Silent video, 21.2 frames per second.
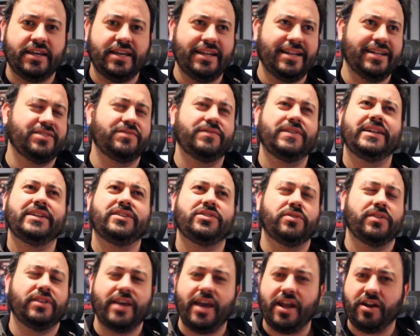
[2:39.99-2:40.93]
He doesn't really
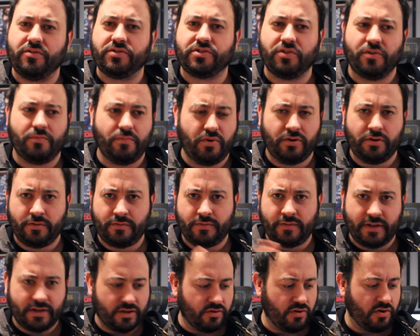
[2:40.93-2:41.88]
do it later in his career, more
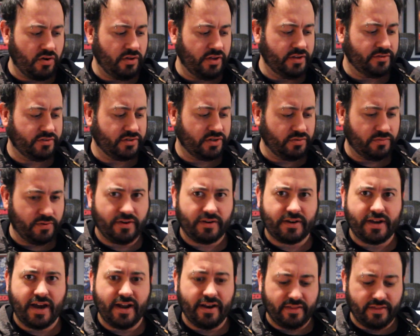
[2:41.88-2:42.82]
like an early in his career
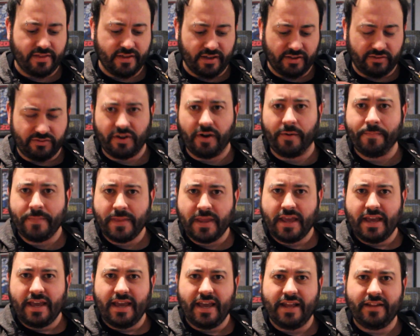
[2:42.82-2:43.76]
kind of thing, so
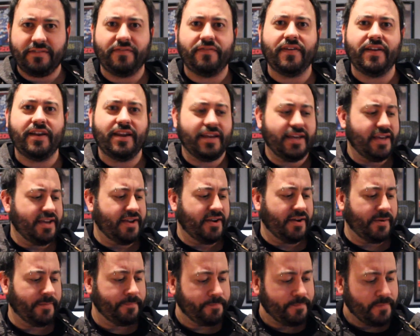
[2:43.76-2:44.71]
it's fitting
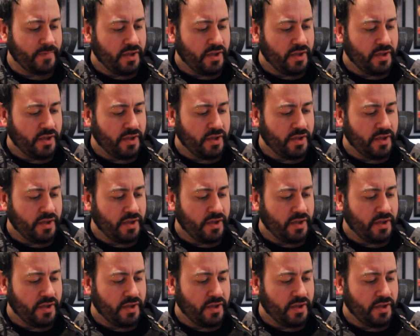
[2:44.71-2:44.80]
here.